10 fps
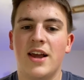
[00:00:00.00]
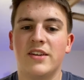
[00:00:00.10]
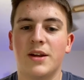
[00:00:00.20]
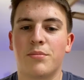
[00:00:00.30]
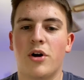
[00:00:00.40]

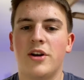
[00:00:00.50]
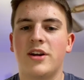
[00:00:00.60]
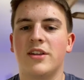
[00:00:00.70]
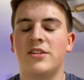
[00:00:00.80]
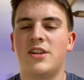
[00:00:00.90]
as a
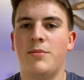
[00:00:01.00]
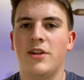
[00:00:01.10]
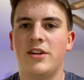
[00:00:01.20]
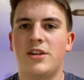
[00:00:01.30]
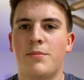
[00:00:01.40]
product that
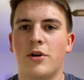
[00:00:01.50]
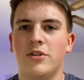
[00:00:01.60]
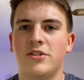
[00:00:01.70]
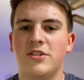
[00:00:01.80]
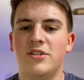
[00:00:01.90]
stimulates a
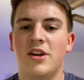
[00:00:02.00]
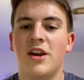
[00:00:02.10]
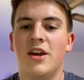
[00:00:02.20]
person's